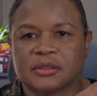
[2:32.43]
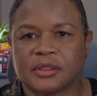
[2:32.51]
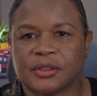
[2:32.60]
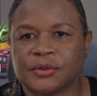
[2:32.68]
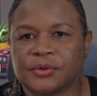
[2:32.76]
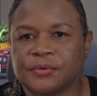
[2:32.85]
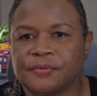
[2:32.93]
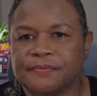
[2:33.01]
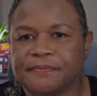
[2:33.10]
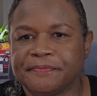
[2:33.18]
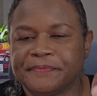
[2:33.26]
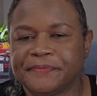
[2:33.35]

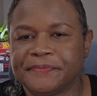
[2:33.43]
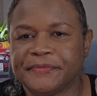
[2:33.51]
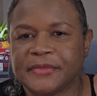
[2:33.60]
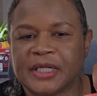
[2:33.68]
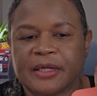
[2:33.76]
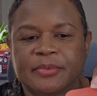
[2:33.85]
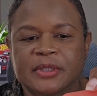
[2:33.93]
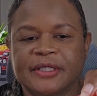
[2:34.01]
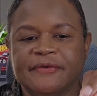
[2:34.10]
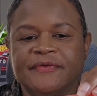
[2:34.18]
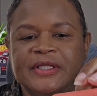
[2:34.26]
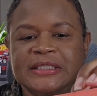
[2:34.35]
So, and I
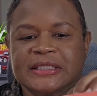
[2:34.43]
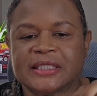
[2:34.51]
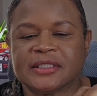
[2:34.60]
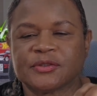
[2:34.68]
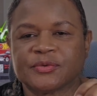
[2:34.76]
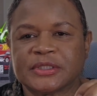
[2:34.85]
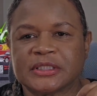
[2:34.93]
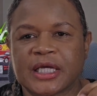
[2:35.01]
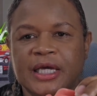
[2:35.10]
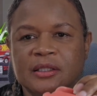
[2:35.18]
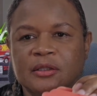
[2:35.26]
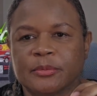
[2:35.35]
believe this is
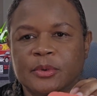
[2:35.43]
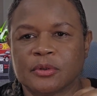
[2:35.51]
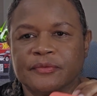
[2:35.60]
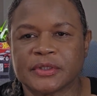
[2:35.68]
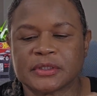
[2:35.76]
recyclable,